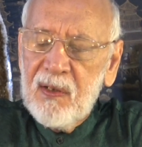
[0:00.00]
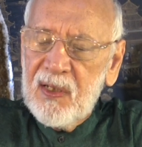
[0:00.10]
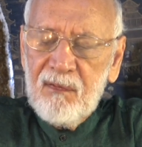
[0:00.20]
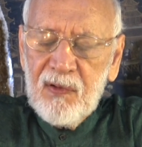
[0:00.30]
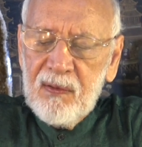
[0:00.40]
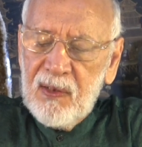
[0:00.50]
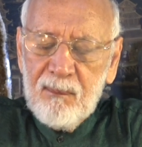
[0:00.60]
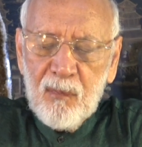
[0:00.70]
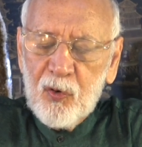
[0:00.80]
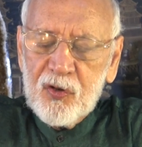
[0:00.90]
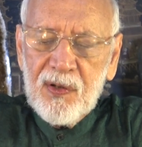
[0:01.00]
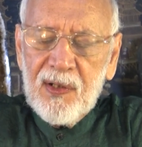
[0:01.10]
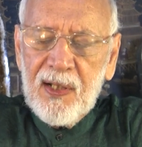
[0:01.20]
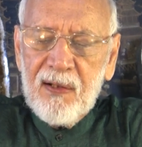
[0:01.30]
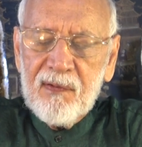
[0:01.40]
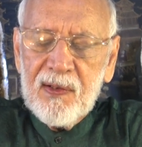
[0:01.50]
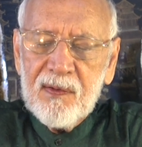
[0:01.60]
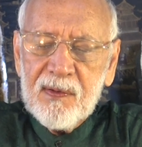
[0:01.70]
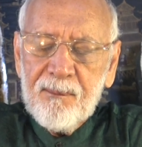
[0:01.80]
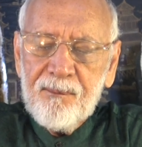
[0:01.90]
even emotional
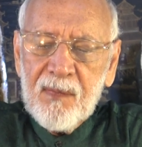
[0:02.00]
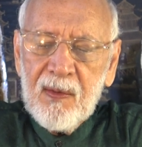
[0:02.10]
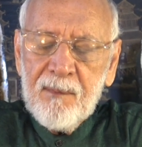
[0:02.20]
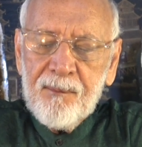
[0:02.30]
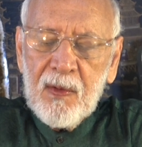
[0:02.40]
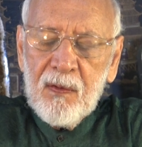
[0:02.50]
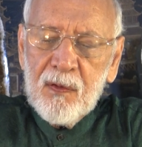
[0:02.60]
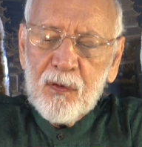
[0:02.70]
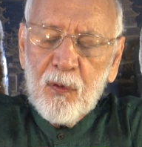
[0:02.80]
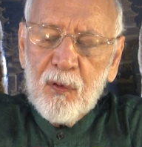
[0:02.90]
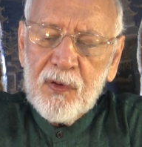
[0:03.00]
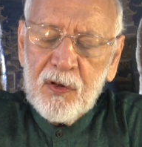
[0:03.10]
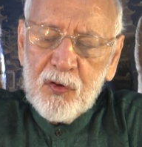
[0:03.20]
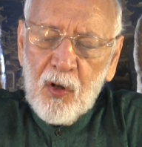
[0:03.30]
areas. So the